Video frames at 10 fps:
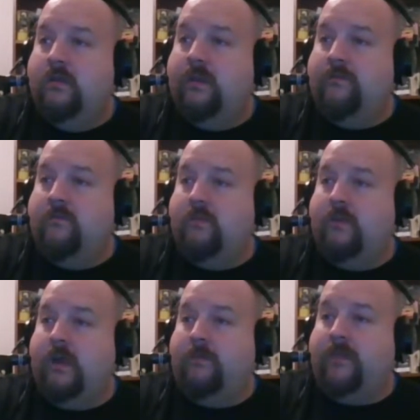they
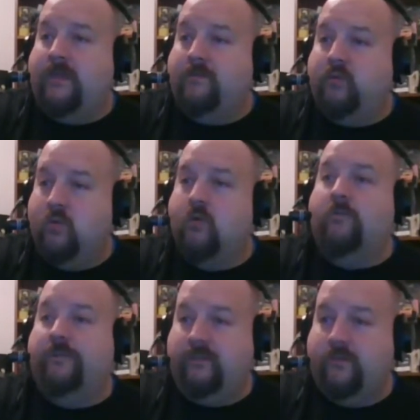
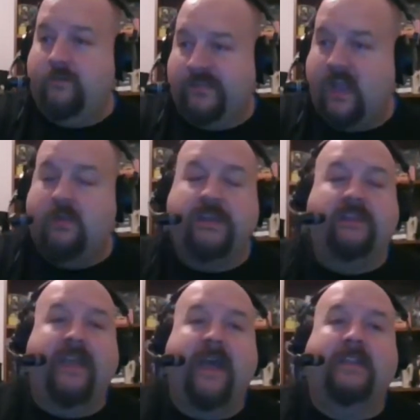improve to
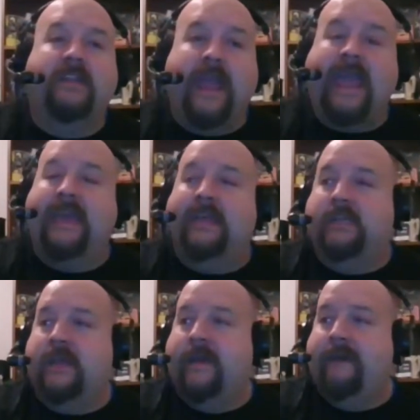
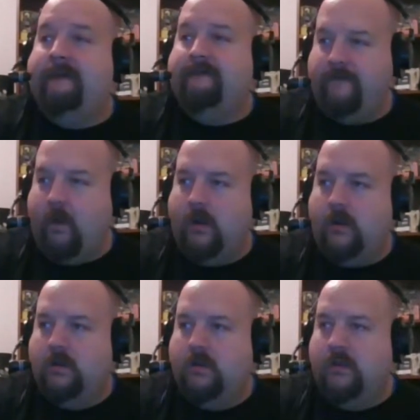10-4. So
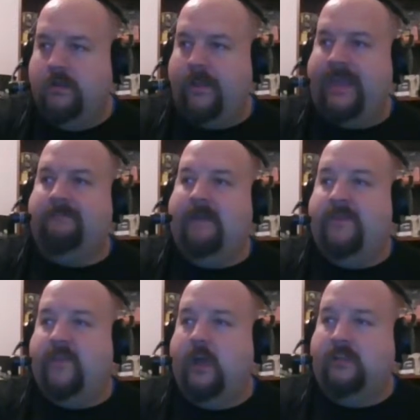that's my
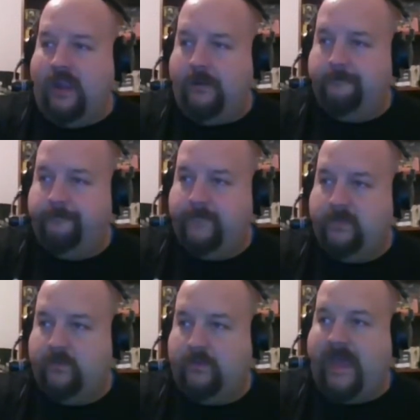thought there
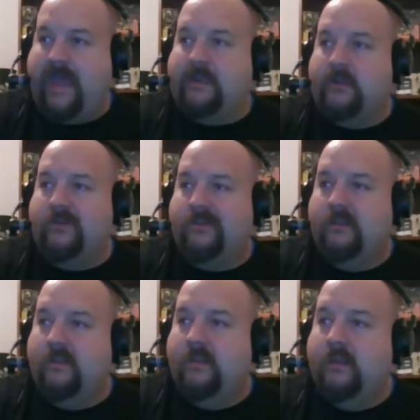with the Packers.
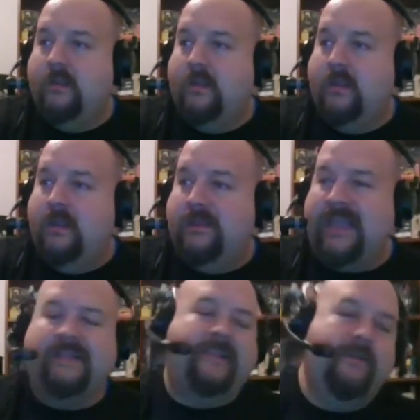
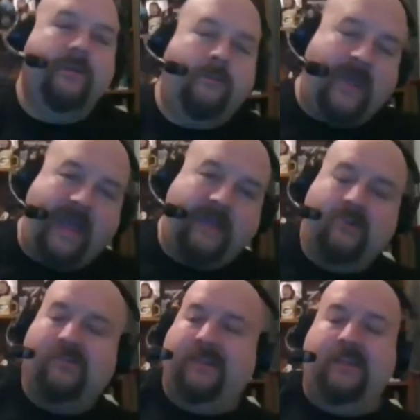Nice thing with the
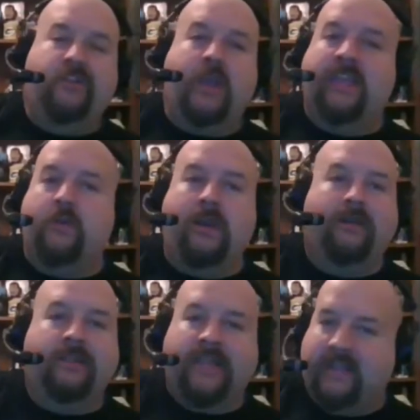Packers is Jair
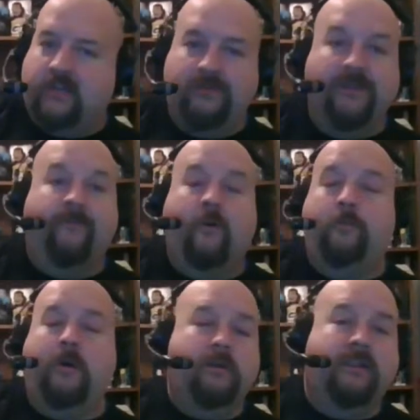Alexander is a full
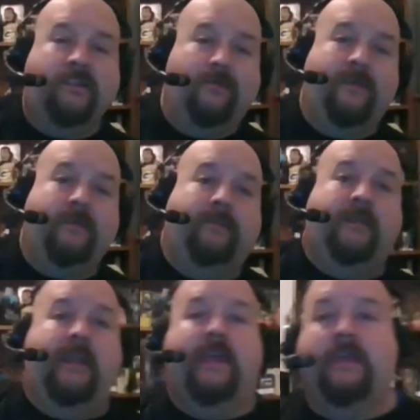participant
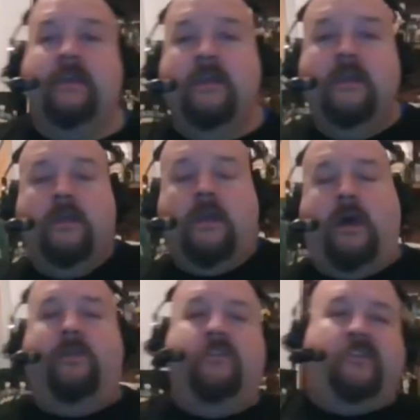today.
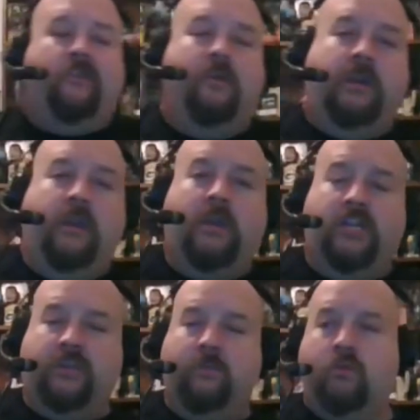They're still in
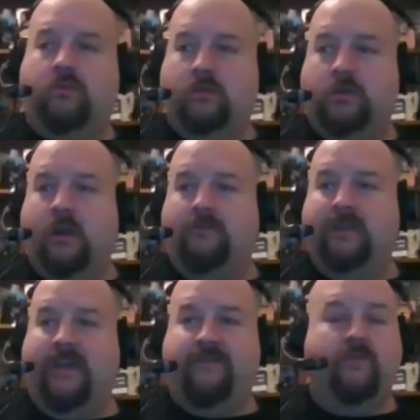concussion protocol,
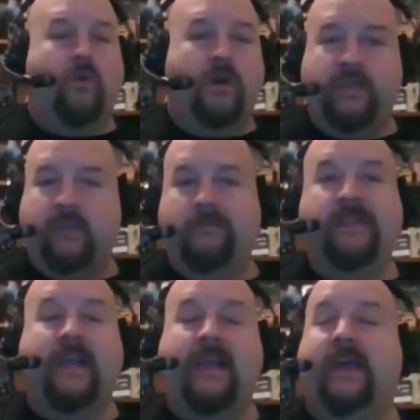but Evan
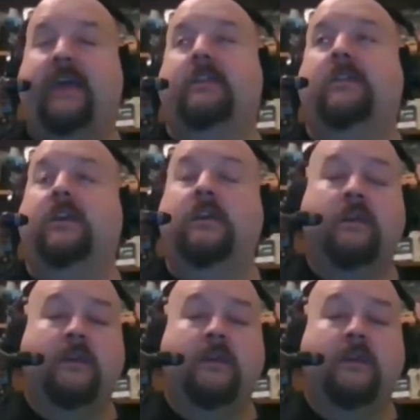Williams and